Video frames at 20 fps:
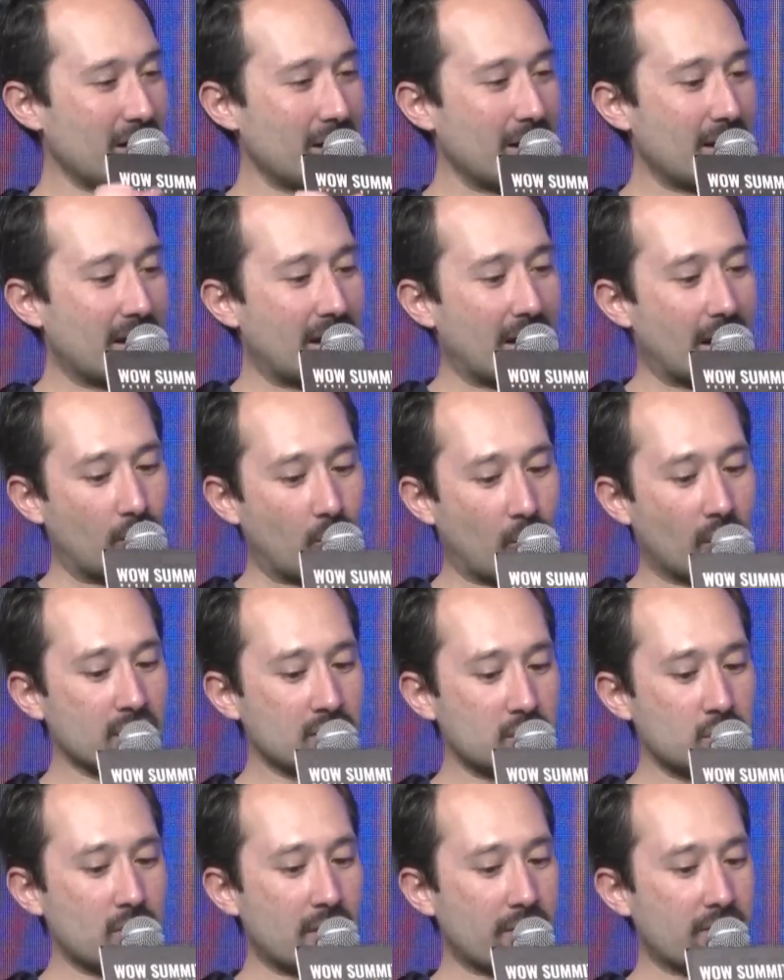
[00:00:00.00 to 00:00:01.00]
And once
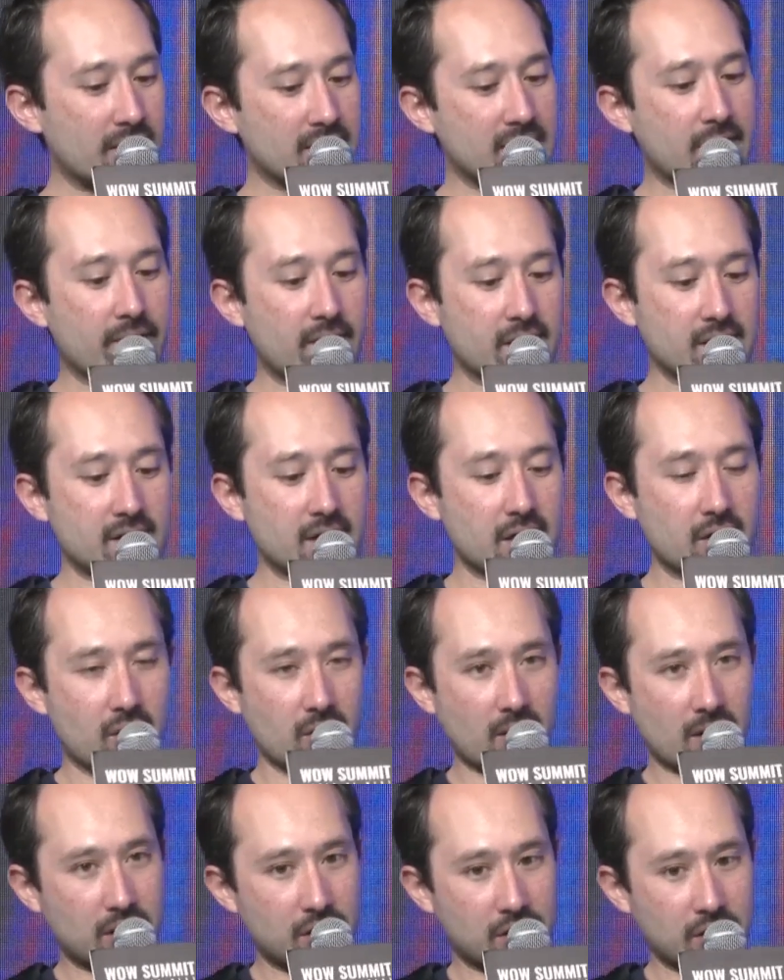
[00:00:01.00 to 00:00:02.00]
you have that avatar
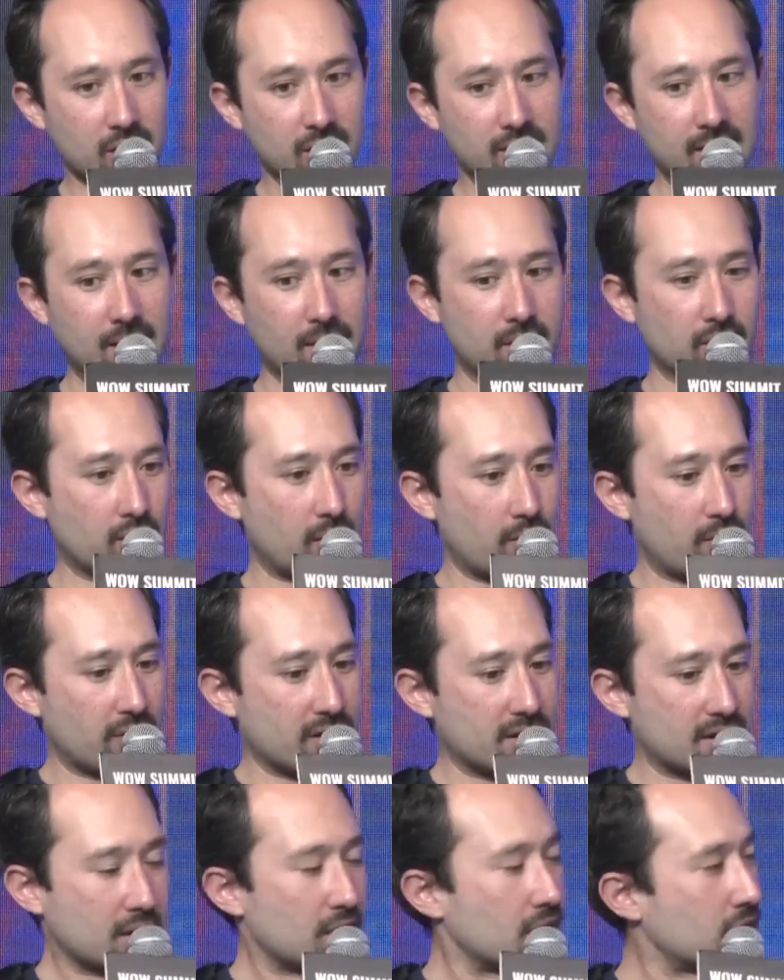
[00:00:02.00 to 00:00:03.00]
collection that
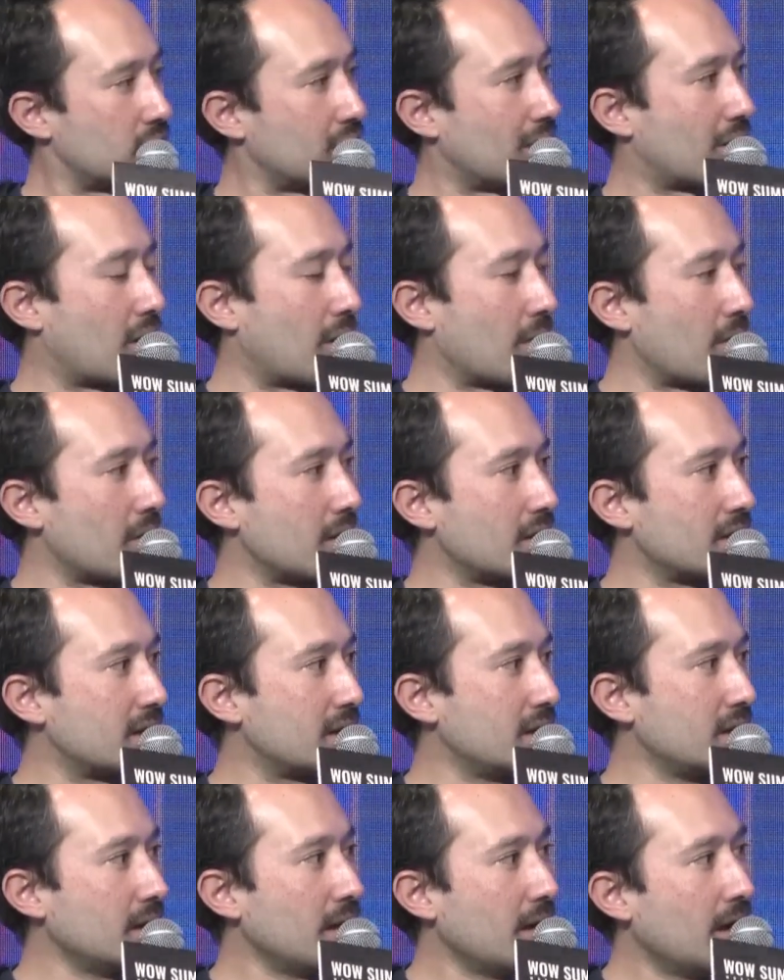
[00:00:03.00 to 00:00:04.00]
represents your
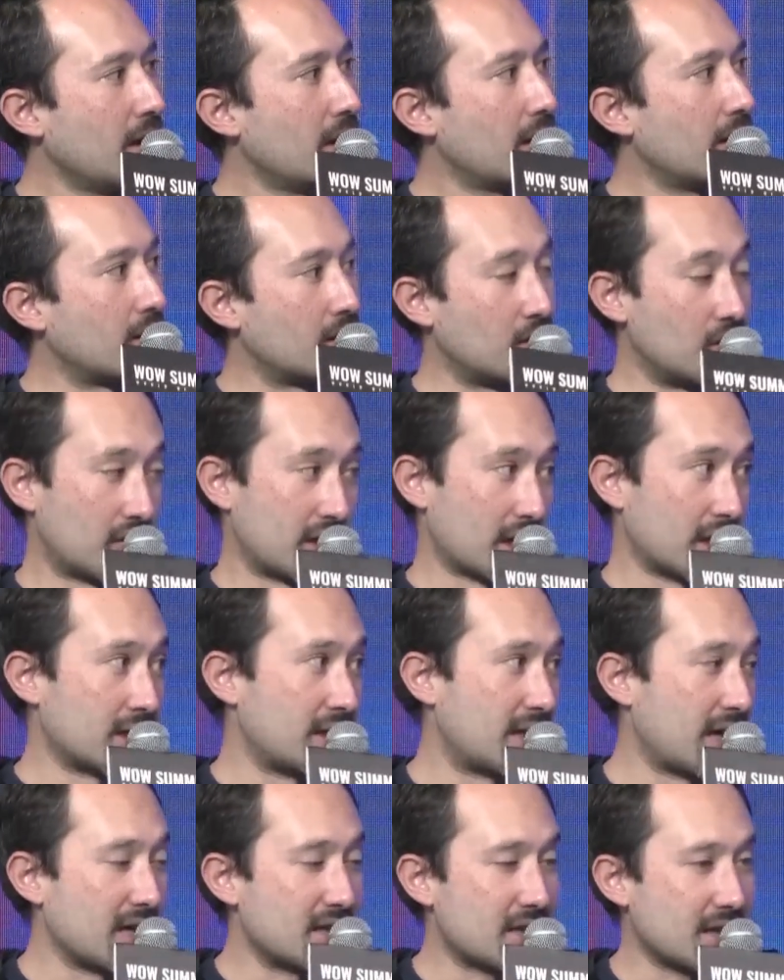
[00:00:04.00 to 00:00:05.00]
community, you can
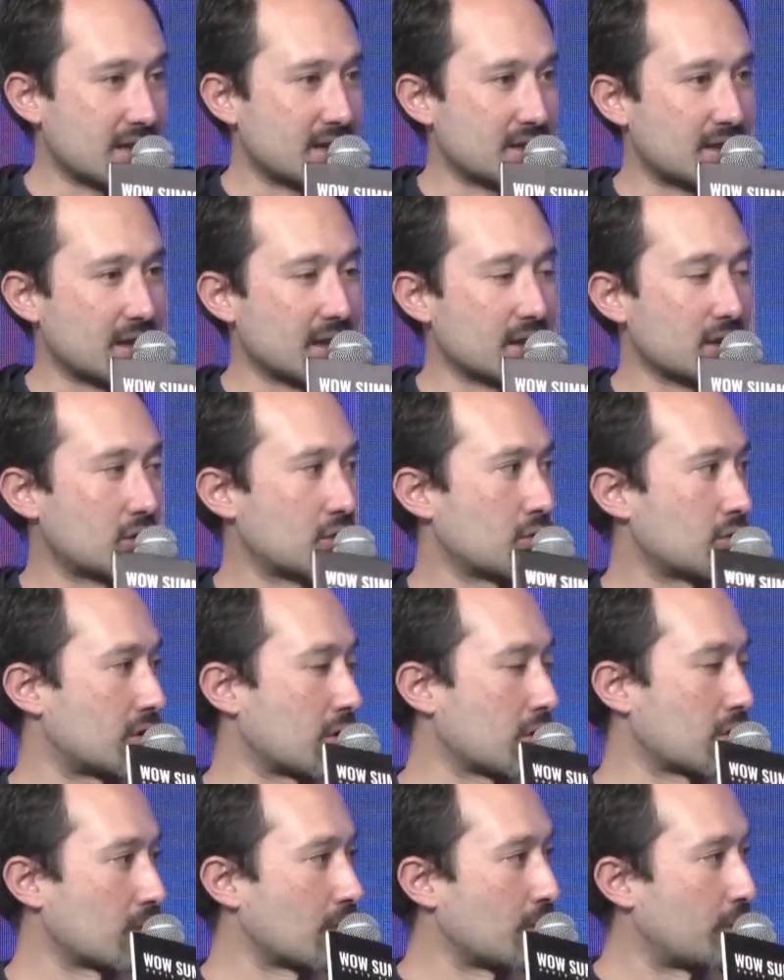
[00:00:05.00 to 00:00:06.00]
get access to
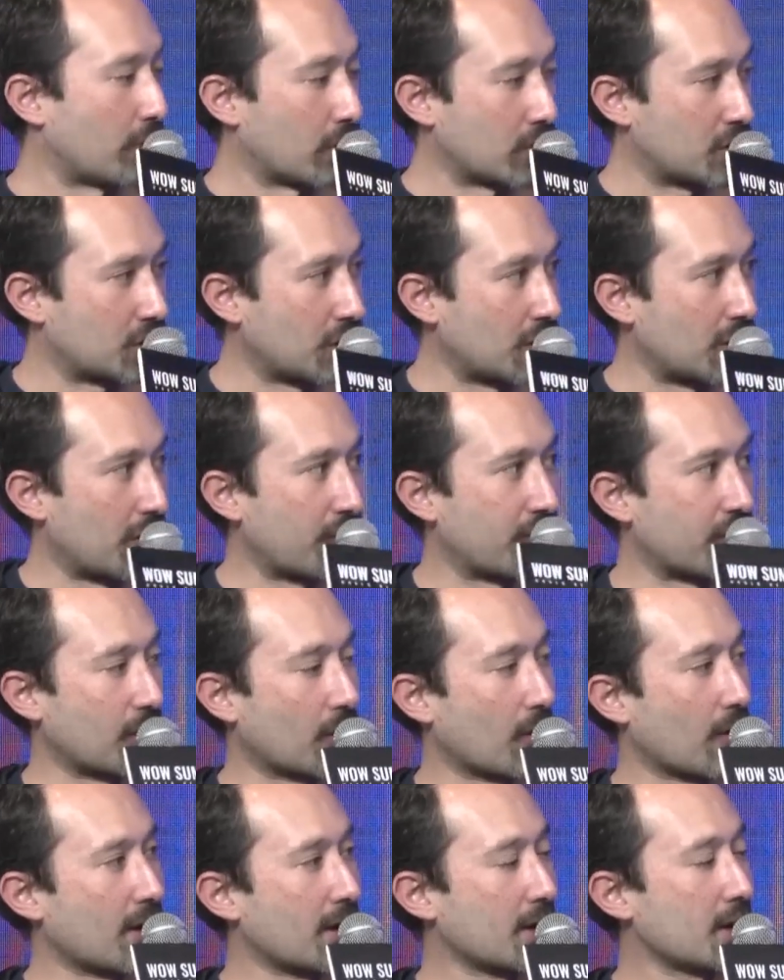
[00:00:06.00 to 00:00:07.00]
certain portion of your
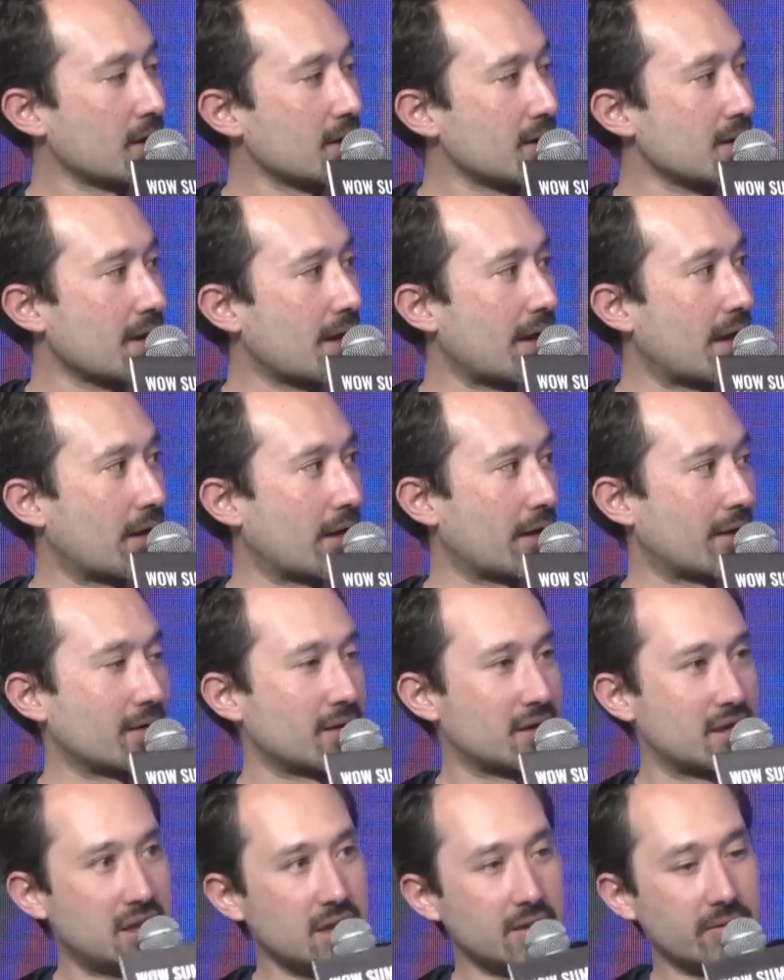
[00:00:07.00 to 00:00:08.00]
land and
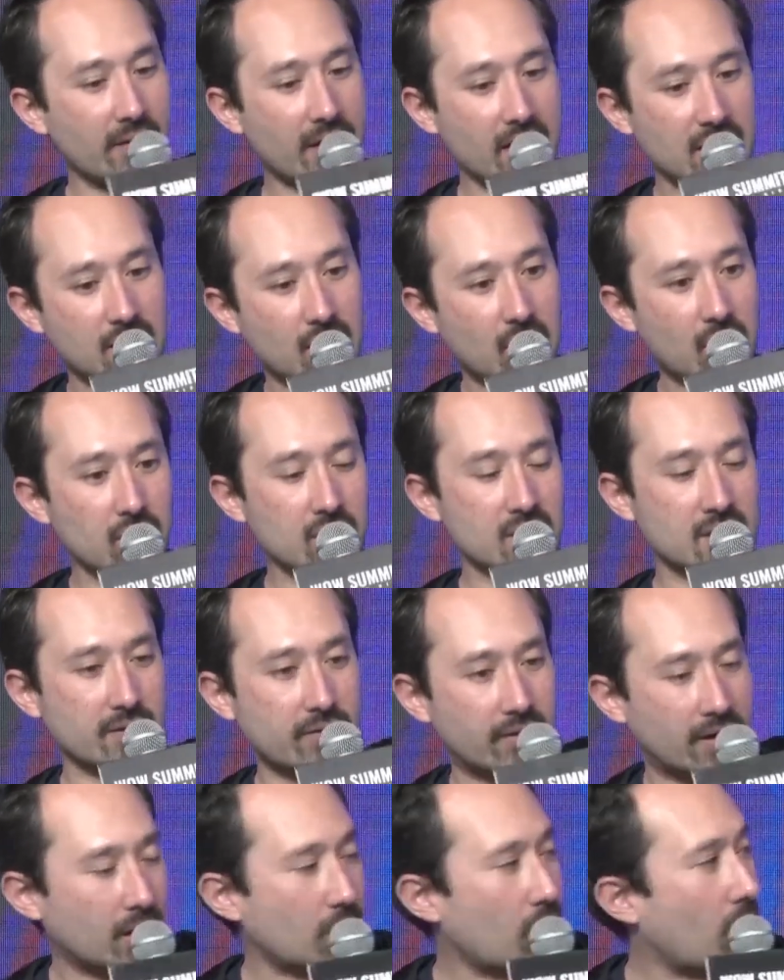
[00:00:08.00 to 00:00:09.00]
give
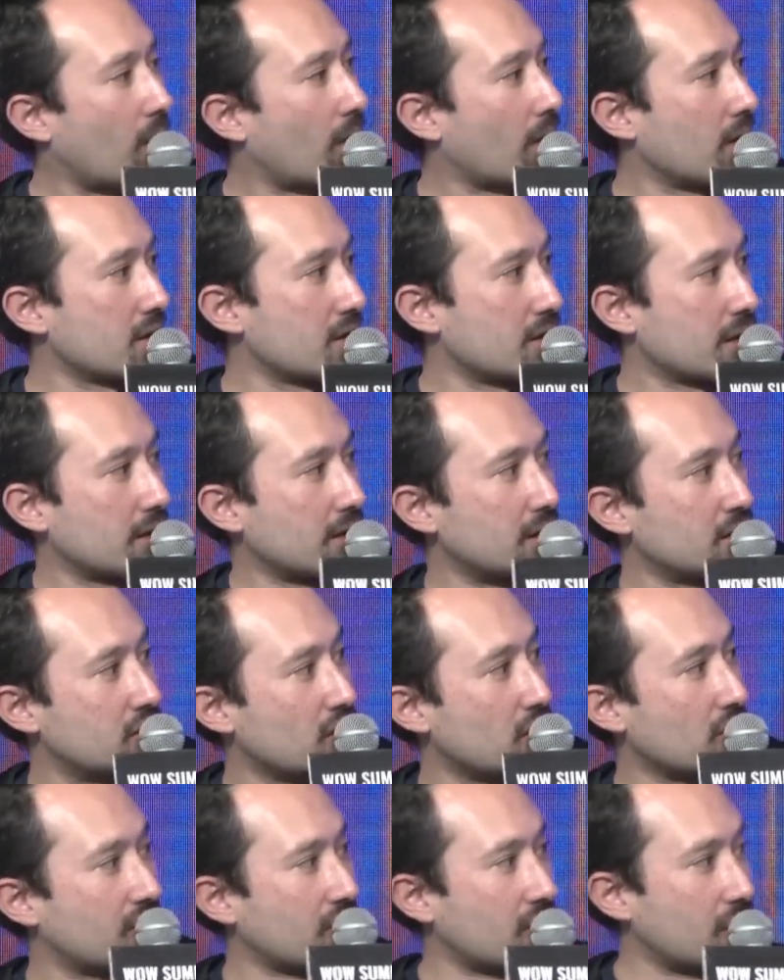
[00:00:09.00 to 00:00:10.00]
exclusive rewards in
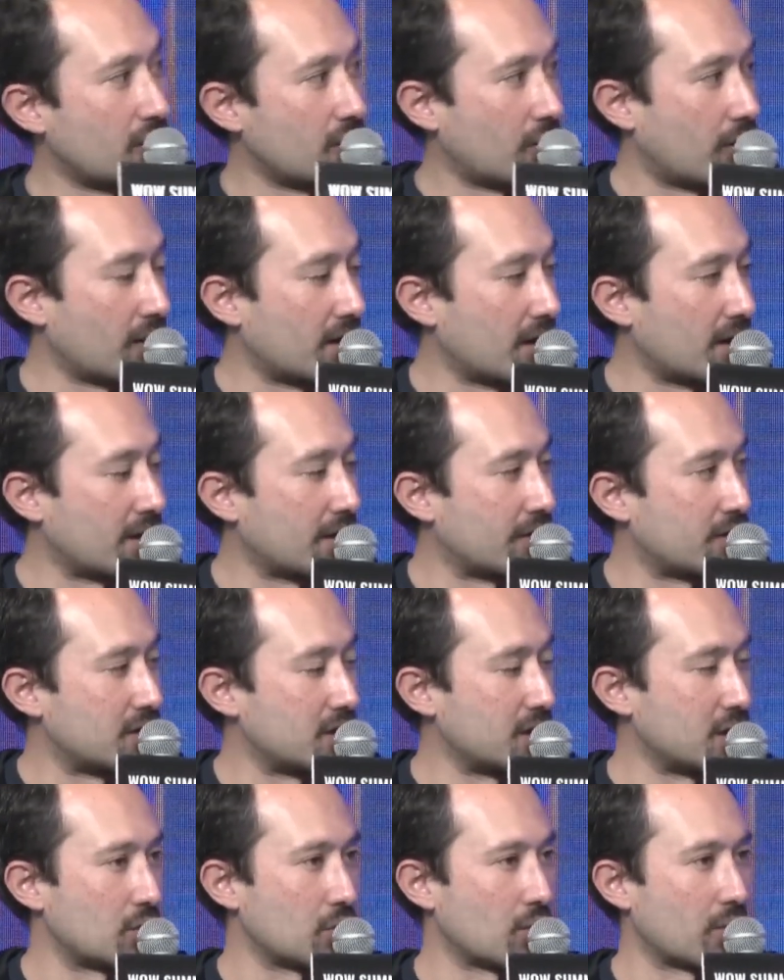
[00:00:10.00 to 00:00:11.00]
token or in
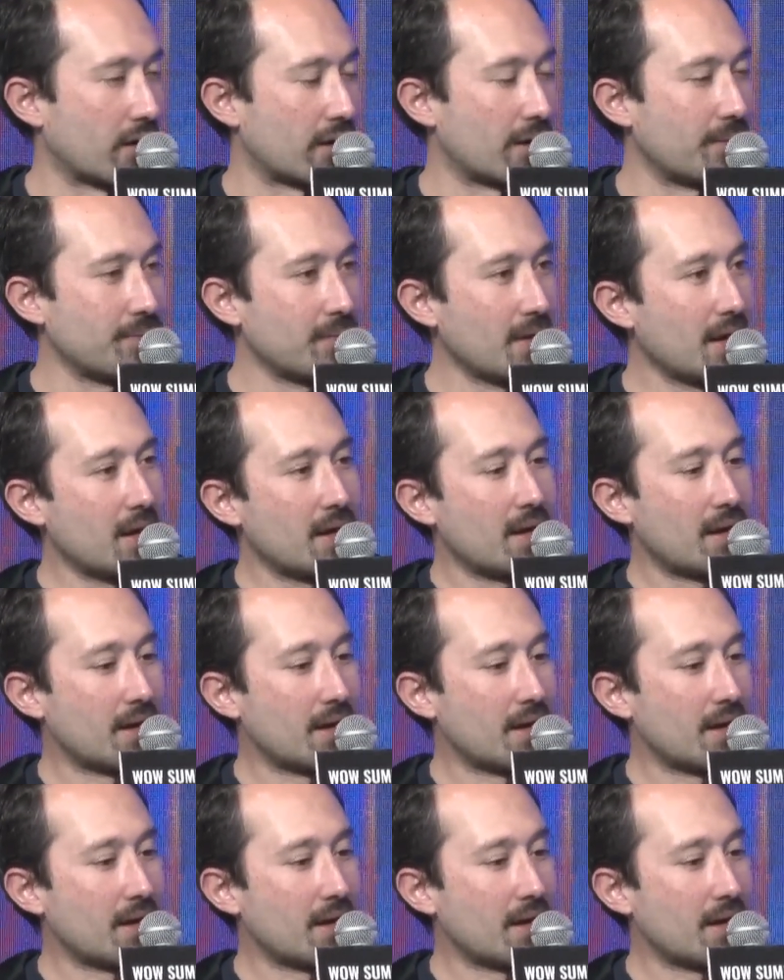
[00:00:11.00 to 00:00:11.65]
NFT to them and